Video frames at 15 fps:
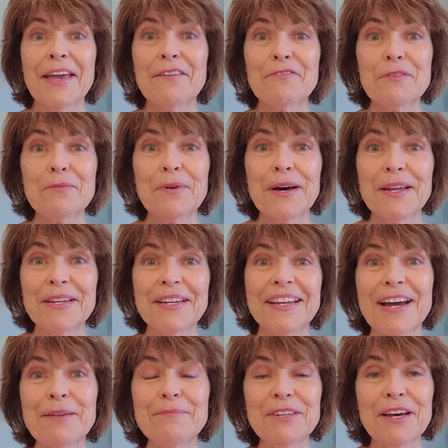everyone,
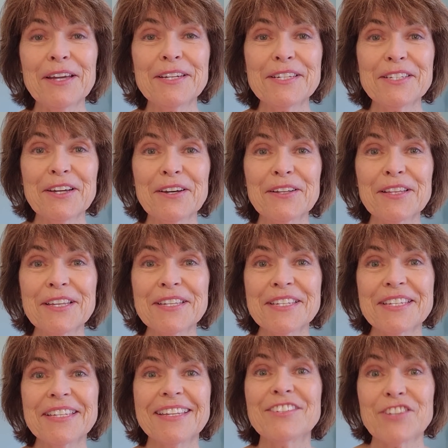I'm Donna
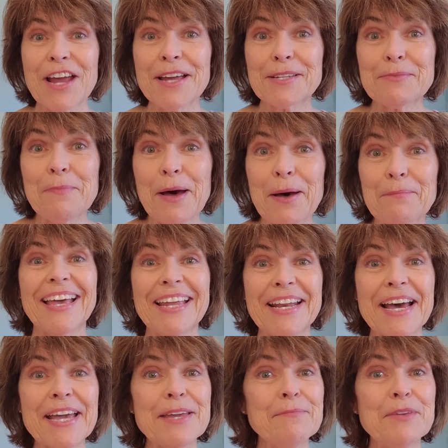Douglass, Jack's mom, and
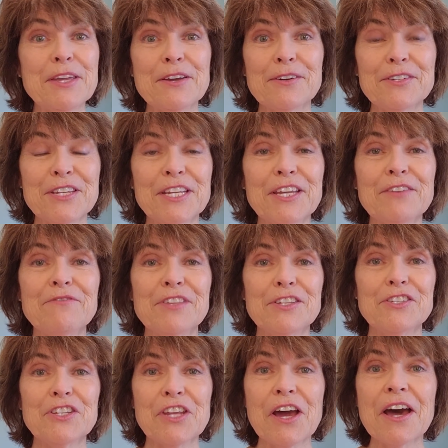I am here to give
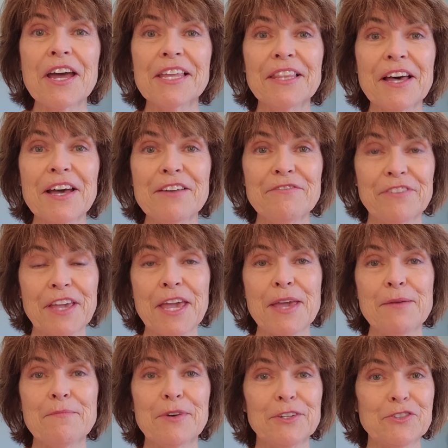this YIAY Live
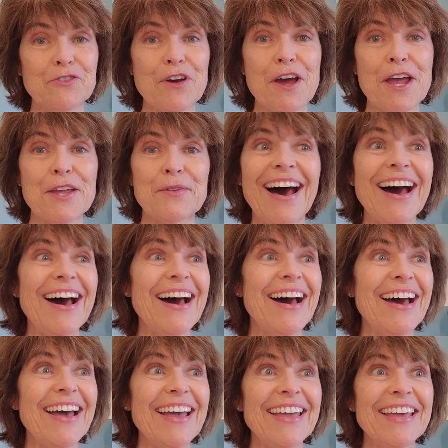game a try.
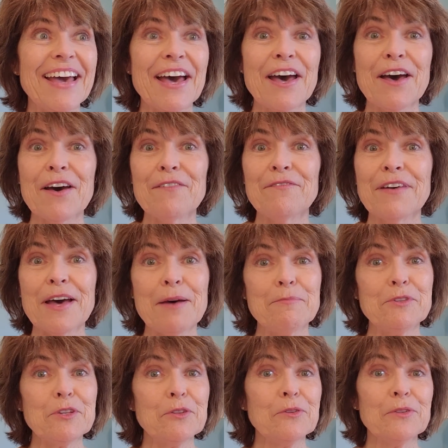I have
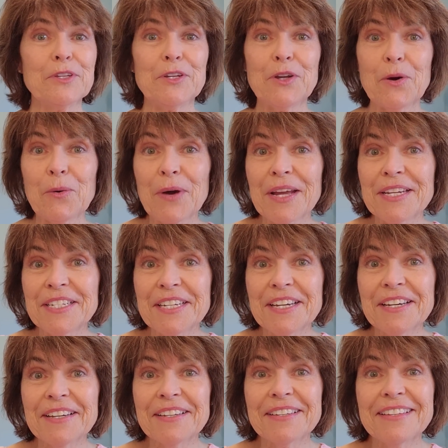absolutely no idea
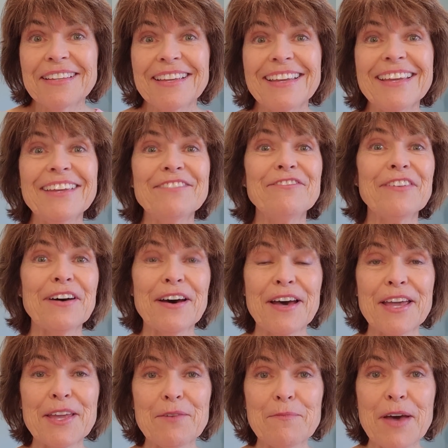idea if
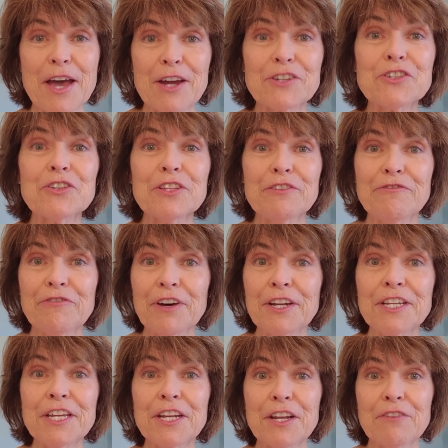I am actually
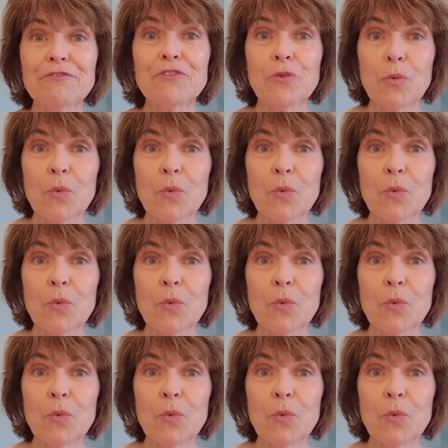funny enough to